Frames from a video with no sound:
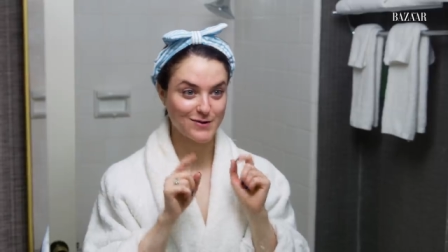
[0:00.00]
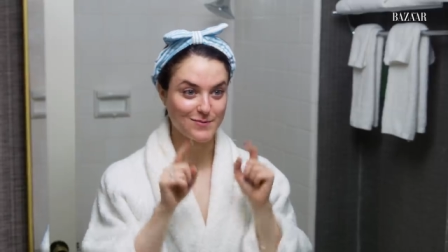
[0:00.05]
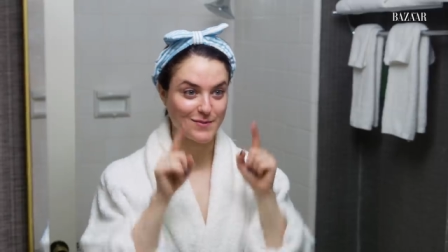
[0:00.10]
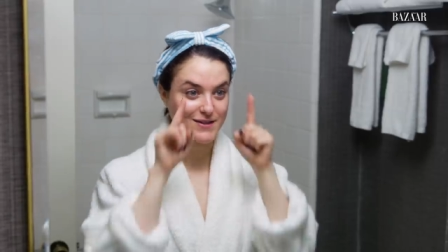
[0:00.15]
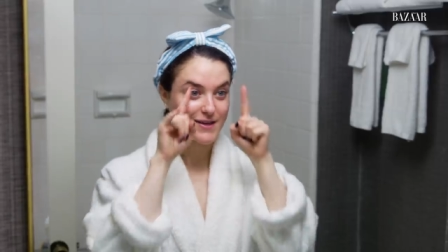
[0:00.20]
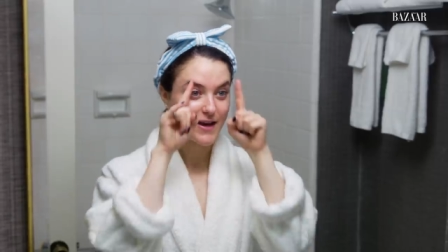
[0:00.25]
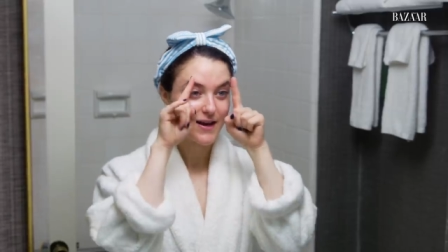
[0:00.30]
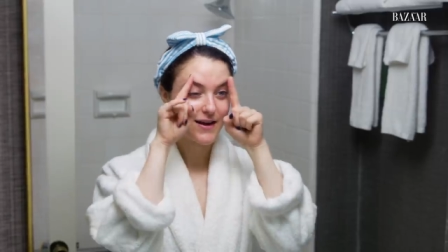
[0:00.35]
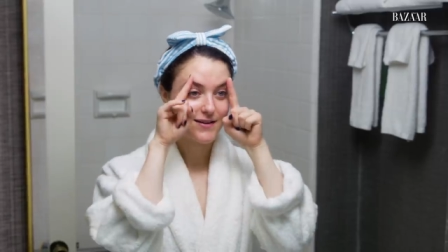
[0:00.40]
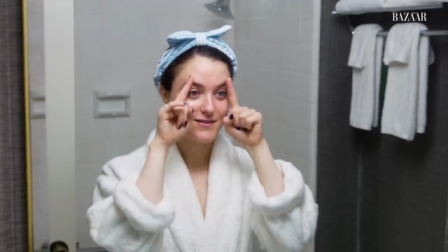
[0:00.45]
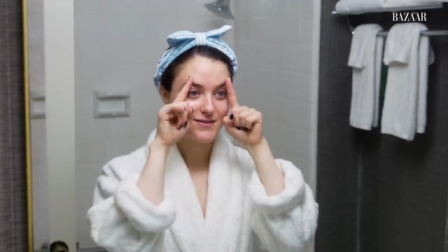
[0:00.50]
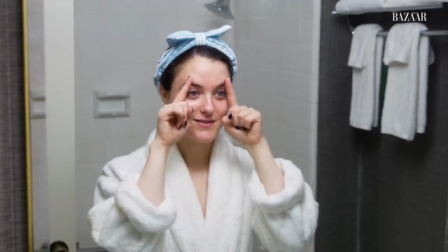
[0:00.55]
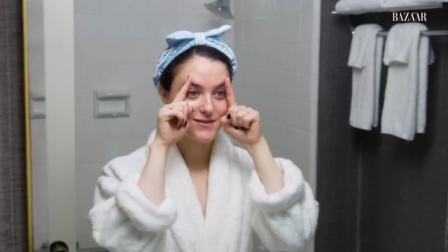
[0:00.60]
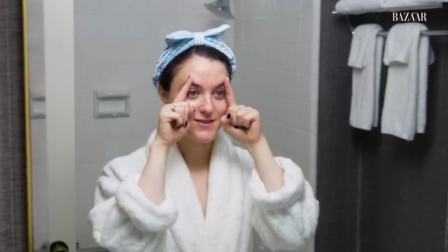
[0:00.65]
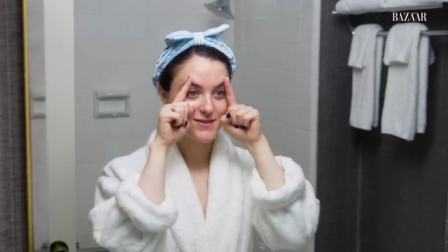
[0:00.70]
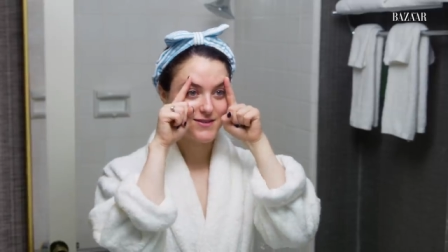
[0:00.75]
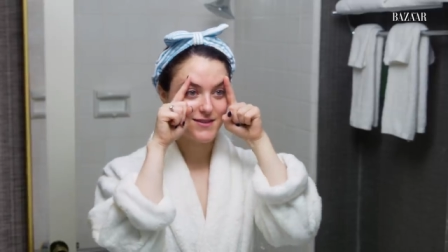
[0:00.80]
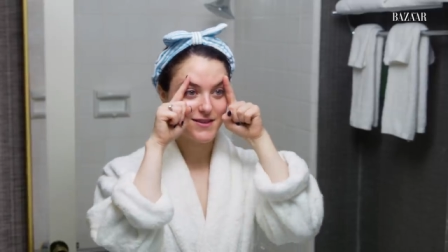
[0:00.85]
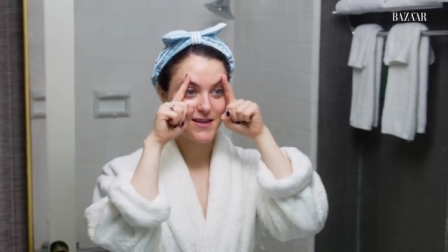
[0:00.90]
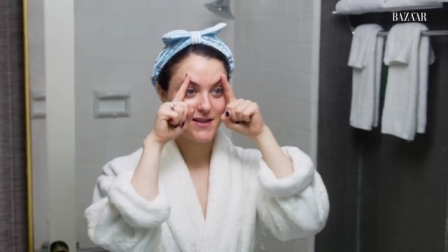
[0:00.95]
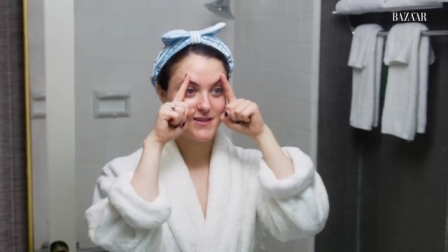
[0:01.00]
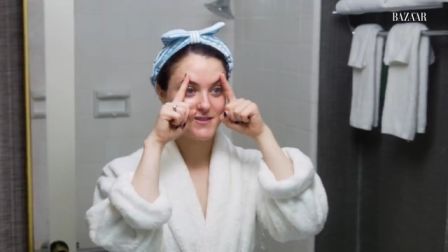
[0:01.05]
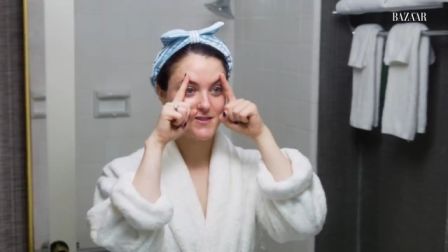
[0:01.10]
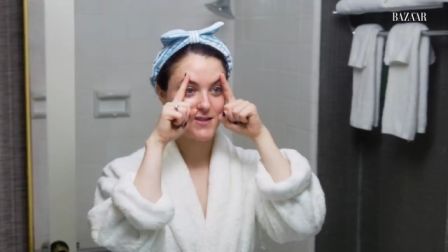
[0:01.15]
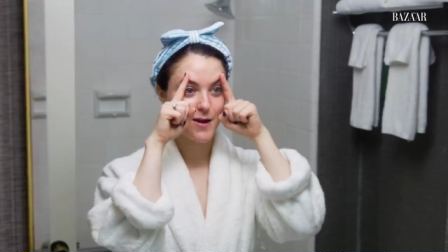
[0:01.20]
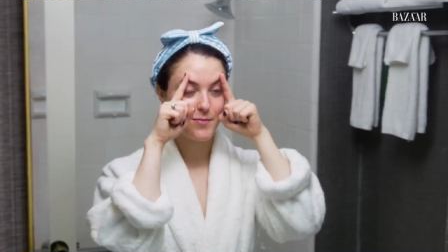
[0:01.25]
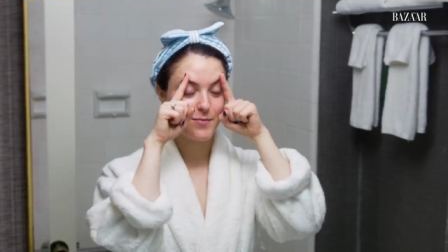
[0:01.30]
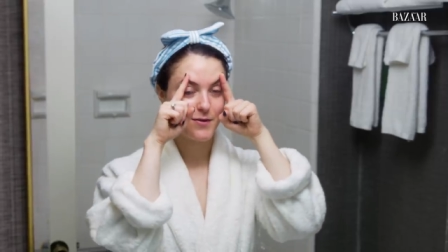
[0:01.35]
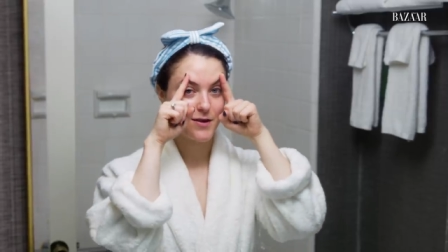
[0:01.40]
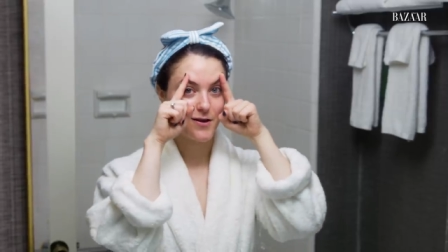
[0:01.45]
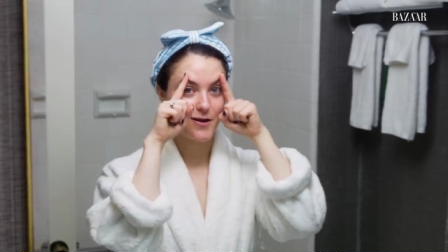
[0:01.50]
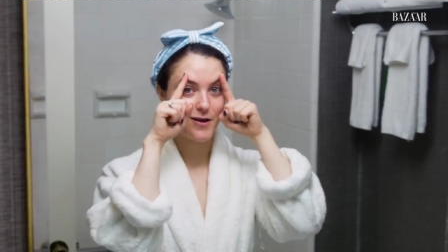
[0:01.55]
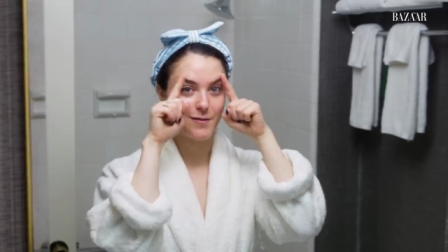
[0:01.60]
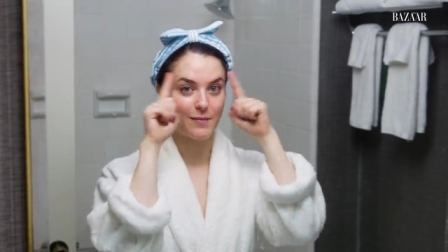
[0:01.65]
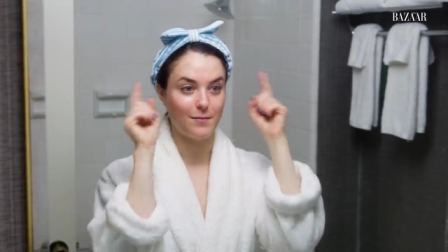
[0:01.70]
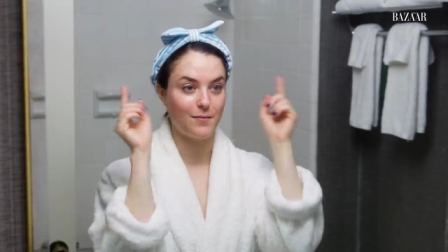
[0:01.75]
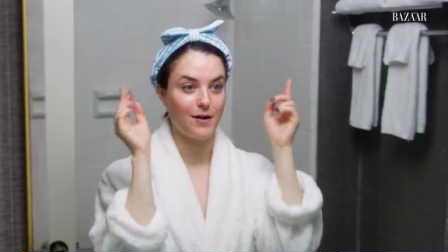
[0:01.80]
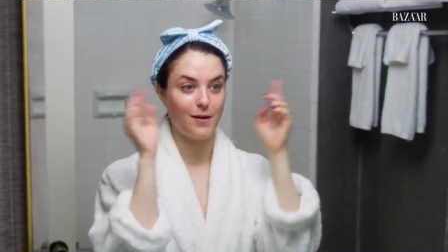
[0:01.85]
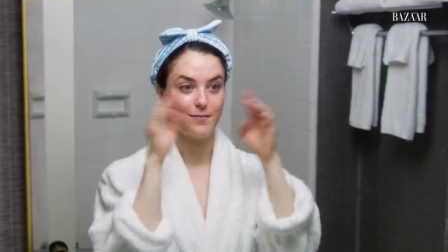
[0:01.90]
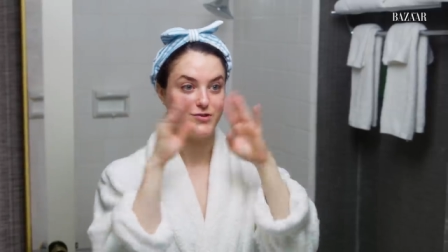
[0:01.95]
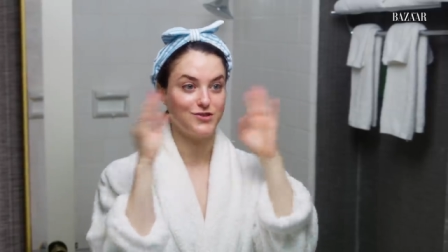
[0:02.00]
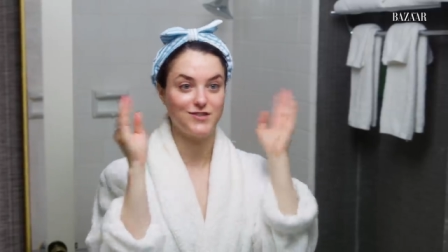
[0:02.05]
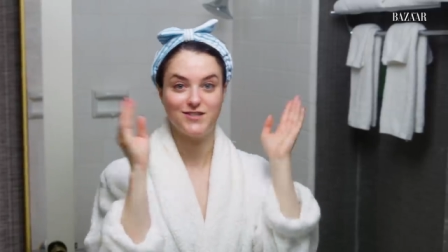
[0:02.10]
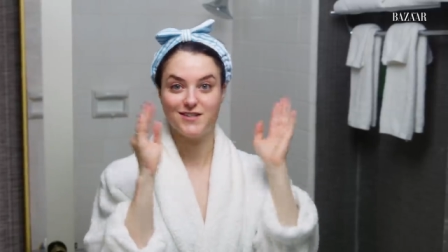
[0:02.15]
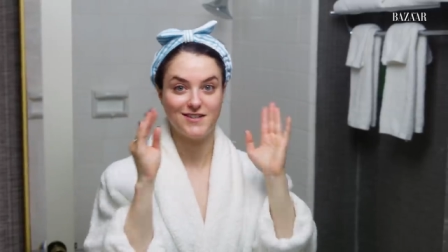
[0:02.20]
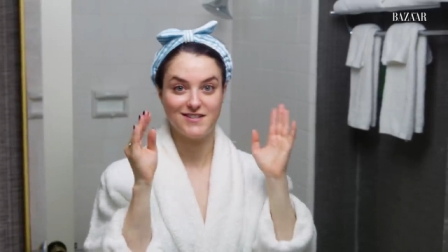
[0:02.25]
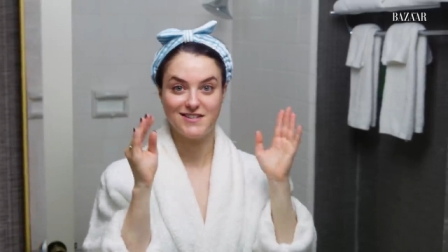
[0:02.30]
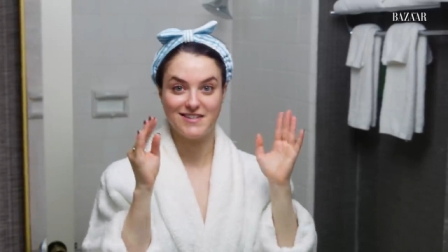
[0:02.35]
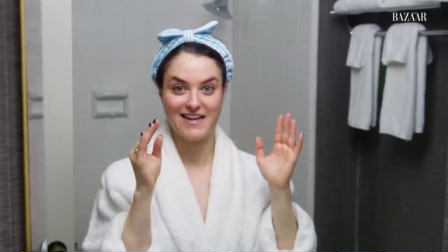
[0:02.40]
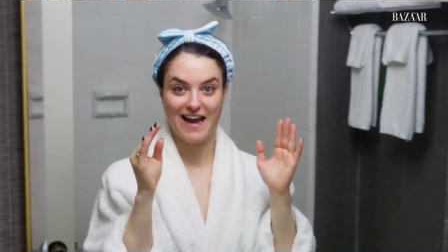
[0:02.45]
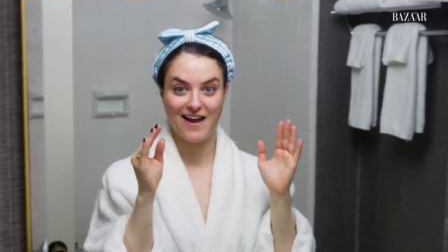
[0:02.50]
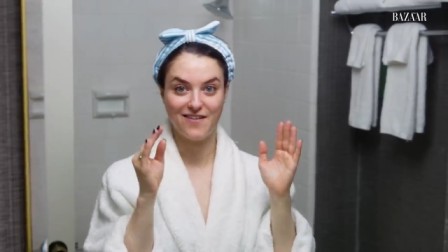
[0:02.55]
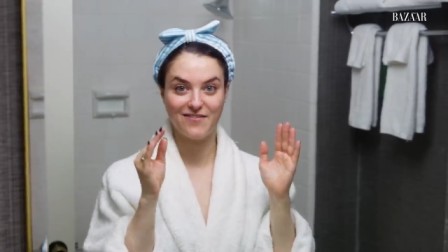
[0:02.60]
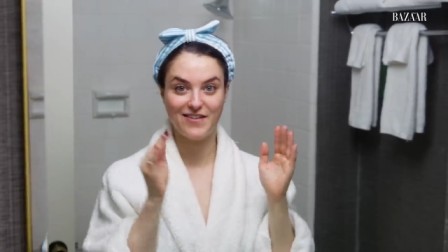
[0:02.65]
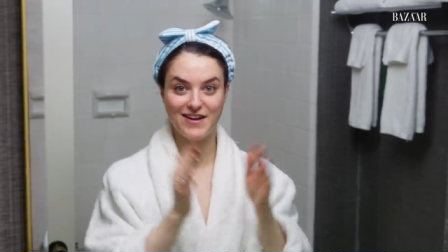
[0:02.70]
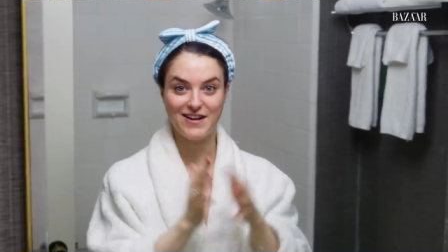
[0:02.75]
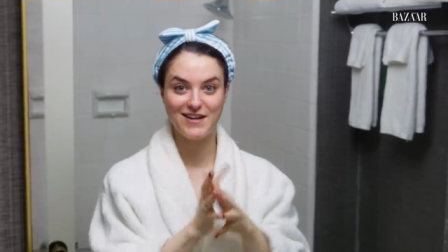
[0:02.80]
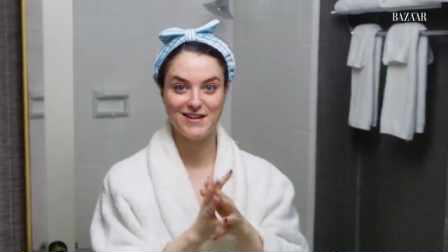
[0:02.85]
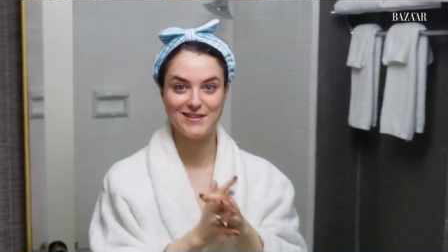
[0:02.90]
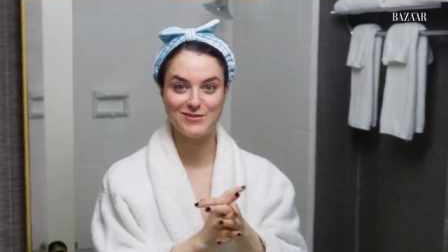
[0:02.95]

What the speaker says: My dad, they stop here, and my mom just doesn't have any.